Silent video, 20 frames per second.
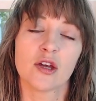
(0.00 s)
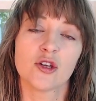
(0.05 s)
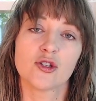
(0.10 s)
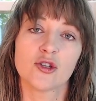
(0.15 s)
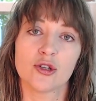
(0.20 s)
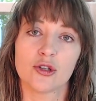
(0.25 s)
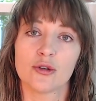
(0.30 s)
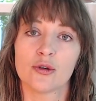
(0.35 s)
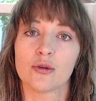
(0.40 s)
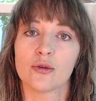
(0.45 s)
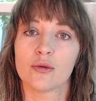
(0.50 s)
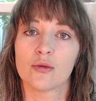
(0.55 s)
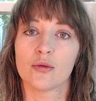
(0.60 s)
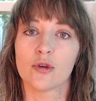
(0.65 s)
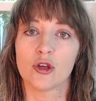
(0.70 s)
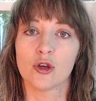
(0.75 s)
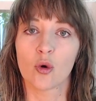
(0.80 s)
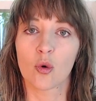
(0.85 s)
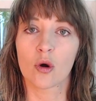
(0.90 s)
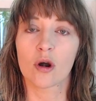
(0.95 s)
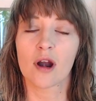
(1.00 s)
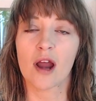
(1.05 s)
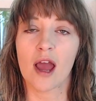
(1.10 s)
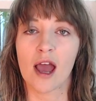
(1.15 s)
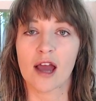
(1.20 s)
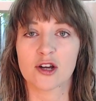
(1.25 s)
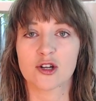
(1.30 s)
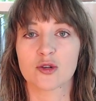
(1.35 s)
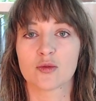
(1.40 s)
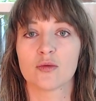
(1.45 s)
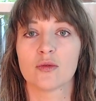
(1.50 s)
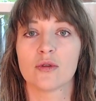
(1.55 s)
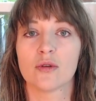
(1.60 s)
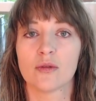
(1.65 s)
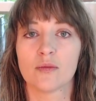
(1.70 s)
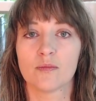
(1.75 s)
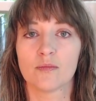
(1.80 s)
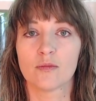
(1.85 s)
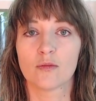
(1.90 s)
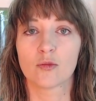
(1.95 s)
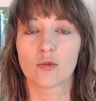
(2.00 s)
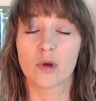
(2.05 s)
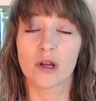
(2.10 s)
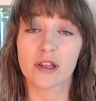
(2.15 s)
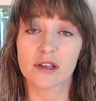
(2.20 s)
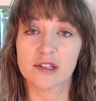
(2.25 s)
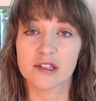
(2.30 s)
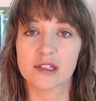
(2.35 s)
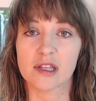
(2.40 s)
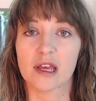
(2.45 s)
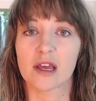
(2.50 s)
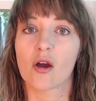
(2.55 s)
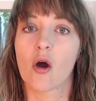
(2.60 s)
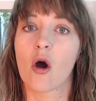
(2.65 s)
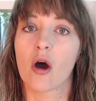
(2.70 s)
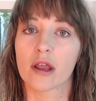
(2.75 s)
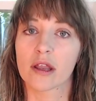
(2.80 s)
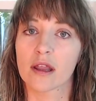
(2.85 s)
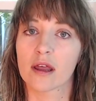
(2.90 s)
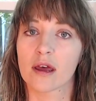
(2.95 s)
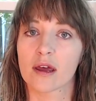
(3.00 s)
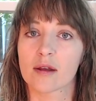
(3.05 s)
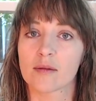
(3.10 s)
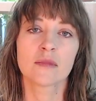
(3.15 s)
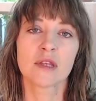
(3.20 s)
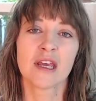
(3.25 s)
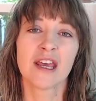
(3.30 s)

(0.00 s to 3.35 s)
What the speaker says: to your actual real estate online.